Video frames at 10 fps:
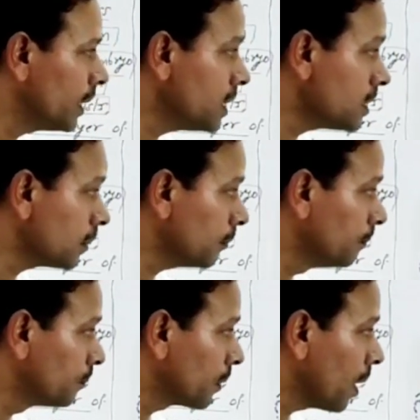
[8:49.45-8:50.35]
This
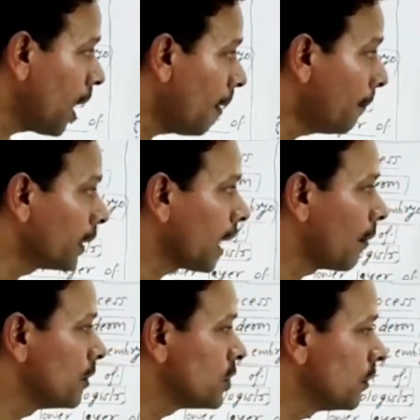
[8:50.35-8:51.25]
upper
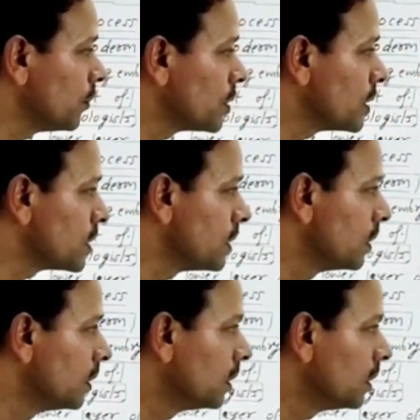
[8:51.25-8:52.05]
cavity, which is